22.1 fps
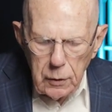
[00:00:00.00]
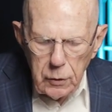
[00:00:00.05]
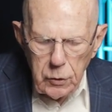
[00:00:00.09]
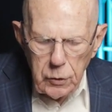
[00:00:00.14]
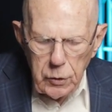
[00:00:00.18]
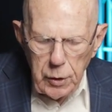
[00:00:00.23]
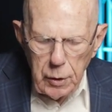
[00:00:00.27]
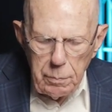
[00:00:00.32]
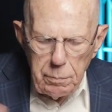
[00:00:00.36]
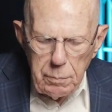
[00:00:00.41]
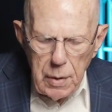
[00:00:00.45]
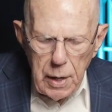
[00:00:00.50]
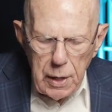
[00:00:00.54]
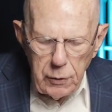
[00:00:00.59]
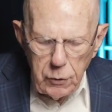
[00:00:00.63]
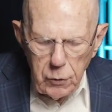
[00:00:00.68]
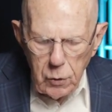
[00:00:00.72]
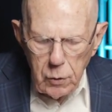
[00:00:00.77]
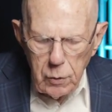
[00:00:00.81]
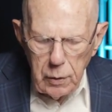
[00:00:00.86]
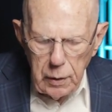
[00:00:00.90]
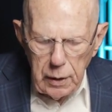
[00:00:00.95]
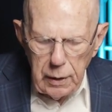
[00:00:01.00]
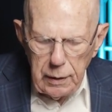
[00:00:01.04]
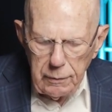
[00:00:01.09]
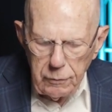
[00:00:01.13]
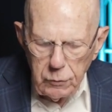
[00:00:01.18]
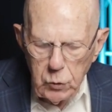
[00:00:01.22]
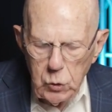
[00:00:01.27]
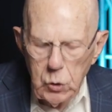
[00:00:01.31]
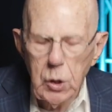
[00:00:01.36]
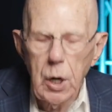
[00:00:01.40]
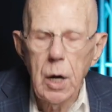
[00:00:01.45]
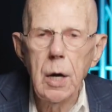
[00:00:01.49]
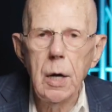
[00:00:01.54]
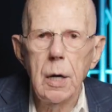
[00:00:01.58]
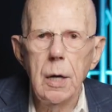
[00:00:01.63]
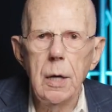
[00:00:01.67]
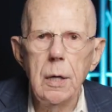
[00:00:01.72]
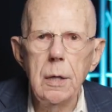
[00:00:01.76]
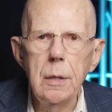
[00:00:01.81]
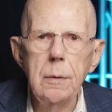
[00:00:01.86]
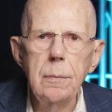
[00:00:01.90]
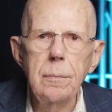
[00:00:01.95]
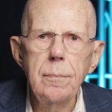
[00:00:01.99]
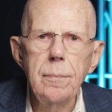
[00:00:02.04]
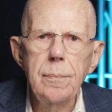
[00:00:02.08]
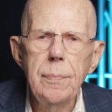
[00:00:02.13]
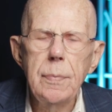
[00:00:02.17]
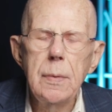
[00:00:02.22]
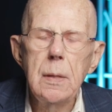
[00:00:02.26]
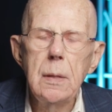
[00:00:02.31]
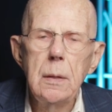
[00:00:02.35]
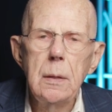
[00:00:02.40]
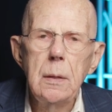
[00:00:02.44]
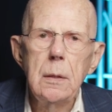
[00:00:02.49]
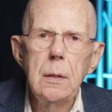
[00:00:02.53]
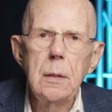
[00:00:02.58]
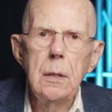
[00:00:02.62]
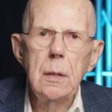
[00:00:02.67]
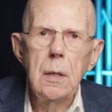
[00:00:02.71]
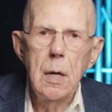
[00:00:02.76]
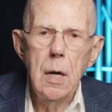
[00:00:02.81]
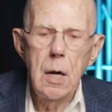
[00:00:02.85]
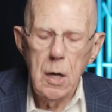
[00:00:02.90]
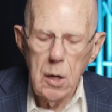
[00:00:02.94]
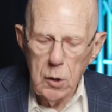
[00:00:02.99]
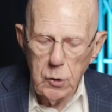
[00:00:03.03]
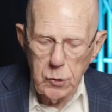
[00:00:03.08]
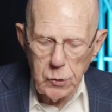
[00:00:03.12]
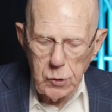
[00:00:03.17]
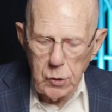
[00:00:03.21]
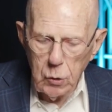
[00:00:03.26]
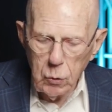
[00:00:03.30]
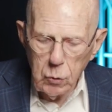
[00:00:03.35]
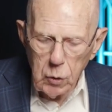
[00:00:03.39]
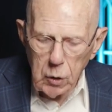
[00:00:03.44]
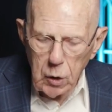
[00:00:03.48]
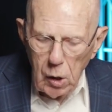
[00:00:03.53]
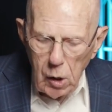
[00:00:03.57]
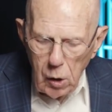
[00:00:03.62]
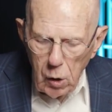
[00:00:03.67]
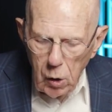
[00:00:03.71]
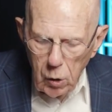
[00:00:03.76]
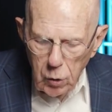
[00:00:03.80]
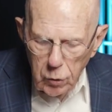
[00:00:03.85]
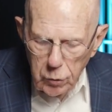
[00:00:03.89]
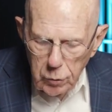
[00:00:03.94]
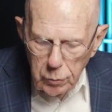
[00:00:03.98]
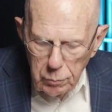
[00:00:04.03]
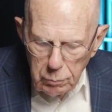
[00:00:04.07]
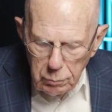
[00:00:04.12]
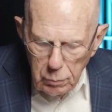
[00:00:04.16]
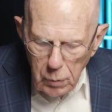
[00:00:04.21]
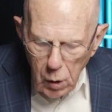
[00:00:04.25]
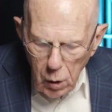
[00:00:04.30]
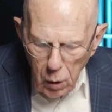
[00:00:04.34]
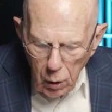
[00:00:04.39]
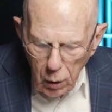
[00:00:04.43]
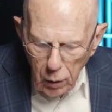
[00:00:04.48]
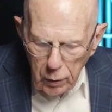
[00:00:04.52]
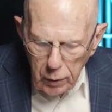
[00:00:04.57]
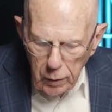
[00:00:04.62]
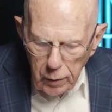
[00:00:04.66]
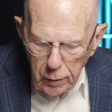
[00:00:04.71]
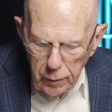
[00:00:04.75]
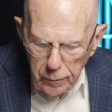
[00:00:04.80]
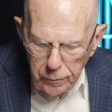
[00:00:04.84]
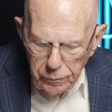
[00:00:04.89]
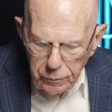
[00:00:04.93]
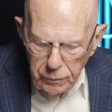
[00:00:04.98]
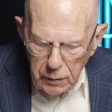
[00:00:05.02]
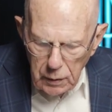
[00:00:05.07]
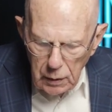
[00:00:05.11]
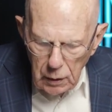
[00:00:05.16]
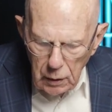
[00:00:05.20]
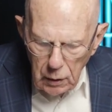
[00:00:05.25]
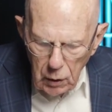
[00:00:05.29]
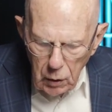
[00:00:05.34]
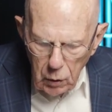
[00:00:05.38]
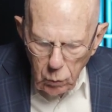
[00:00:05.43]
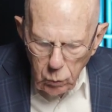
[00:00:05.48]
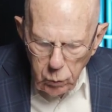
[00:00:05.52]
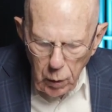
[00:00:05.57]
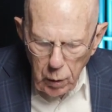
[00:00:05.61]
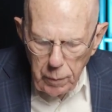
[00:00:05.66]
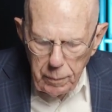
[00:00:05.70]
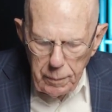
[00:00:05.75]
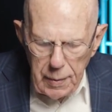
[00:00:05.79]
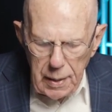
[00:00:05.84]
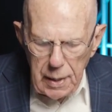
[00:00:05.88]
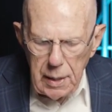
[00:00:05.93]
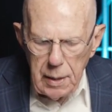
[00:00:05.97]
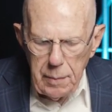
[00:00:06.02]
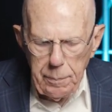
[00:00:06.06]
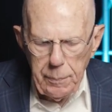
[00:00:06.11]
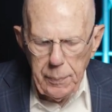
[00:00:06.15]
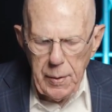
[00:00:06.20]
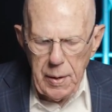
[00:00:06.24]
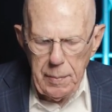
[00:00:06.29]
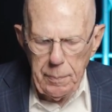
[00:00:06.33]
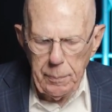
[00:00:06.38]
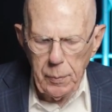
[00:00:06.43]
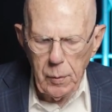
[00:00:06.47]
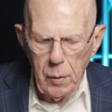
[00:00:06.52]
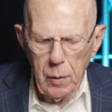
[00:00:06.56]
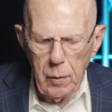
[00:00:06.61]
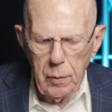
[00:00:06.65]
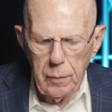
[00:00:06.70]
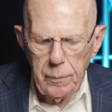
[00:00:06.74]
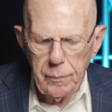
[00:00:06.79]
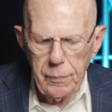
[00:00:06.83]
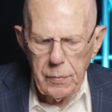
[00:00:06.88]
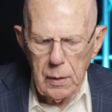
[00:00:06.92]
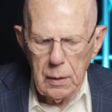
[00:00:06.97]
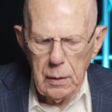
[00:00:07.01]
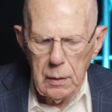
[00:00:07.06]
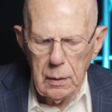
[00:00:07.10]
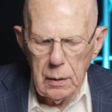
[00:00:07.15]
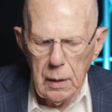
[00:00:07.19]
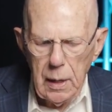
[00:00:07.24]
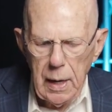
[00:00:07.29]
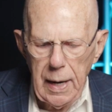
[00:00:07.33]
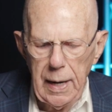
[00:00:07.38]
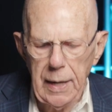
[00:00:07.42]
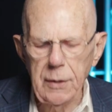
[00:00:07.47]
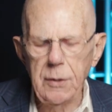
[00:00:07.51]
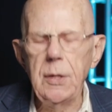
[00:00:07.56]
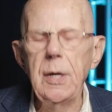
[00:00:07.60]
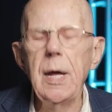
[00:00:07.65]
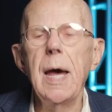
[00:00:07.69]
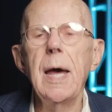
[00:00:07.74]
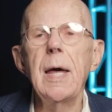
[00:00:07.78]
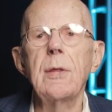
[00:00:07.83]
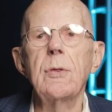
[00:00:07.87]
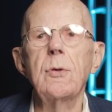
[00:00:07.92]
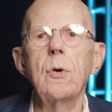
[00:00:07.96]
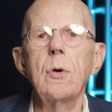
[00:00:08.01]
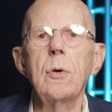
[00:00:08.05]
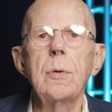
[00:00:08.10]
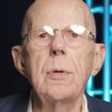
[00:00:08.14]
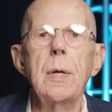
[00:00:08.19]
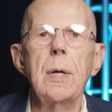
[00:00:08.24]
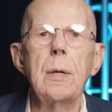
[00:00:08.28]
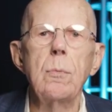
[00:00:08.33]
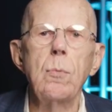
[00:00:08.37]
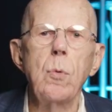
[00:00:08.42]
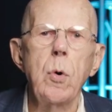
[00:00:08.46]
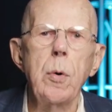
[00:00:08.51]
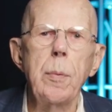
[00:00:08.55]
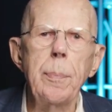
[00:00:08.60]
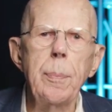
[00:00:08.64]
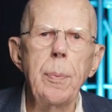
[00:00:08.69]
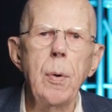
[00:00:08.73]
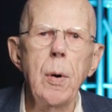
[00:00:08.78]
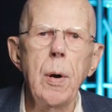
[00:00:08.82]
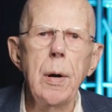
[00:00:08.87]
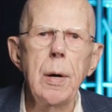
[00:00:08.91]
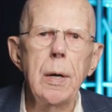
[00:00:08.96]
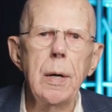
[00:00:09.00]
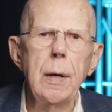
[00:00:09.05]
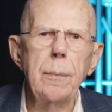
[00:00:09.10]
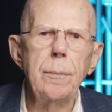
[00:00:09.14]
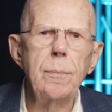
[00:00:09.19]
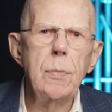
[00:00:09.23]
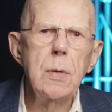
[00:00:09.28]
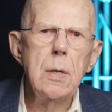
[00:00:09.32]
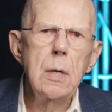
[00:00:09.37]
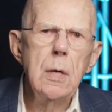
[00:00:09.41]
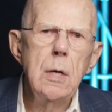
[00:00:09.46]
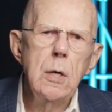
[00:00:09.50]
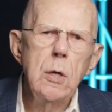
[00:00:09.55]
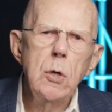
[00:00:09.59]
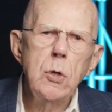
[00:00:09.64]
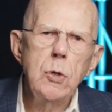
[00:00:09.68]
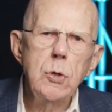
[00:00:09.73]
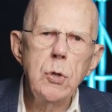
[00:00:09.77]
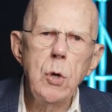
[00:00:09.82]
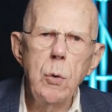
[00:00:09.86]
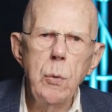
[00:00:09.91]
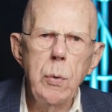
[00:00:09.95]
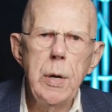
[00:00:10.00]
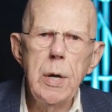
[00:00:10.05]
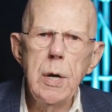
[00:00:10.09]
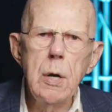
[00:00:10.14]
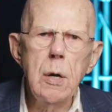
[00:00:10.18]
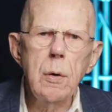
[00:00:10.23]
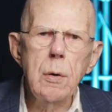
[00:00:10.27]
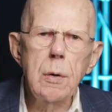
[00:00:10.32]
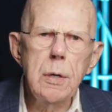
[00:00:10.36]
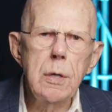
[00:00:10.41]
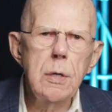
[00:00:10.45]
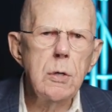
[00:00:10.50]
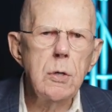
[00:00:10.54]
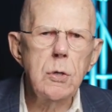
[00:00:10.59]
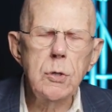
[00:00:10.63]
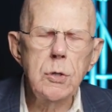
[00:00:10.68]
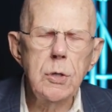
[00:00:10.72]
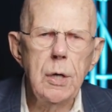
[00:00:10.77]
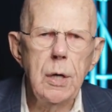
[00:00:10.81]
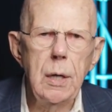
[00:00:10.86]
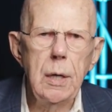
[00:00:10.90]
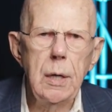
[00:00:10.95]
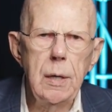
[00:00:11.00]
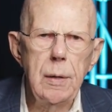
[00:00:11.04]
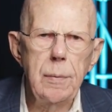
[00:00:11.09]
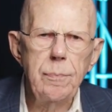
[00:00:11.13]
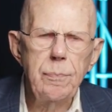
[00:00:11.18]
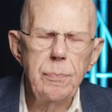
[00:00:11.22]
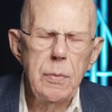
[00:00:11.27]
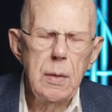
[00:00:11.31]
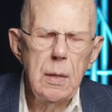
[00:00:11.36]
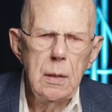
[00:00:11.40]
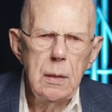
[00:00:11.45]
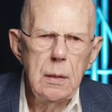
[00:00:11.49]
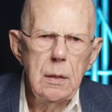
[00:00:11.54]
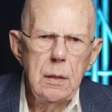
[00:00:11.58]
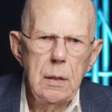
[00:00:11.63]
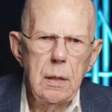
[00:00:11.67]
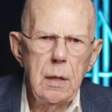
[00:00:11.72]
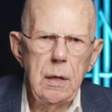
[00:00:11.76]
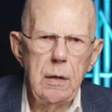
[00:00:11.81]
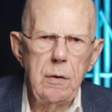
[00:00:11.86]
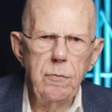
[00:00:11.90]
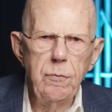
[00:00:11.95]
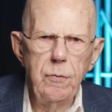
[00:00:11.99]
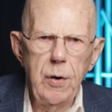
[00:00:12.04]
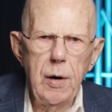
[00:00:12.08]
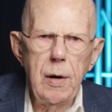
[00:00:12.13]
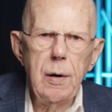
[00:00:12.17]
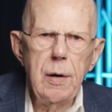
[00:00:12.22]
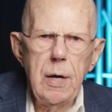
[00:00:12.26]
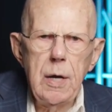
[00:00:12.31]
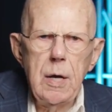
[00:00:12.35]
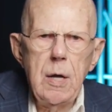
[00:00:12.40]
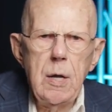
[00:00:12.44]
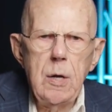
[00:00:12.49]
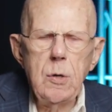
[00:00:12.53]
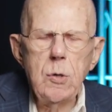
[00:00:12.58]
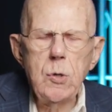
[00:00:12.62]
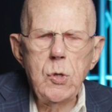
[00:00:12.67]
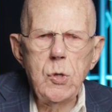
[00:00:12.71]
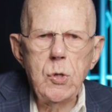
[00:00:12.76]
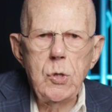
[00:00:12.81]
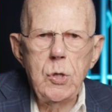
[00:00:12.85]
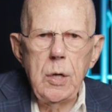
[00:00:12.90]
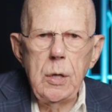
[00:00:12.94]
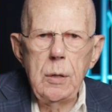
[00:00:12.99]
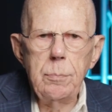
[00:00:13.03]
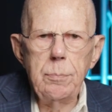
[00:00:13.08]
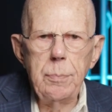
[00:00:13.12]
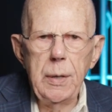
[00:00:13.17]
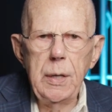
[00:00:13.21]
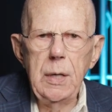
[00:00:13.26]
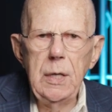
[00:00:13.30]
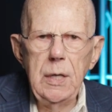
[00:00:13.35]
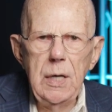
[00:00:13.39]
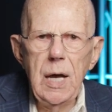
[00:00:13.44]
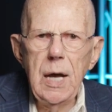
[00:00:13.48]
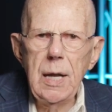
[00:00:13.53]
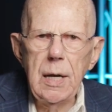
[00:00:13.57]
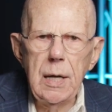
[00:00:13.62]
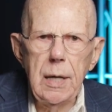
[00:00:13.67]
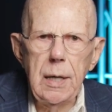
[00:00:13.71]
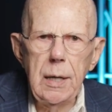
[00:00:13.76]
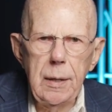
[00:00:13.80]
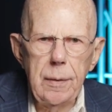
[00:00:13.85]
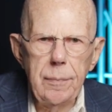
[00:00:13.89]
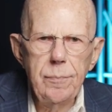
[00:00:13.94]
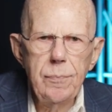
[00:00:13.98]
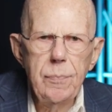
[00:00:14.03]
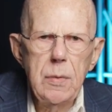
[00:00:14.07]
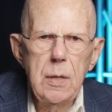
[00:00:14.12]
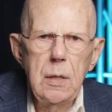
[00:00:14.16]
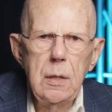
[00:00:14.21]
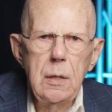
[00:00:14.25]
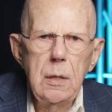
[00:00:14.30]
the mother of John, also called Mark, where many people had gathered and were praying. So here is a, a very interesting beginning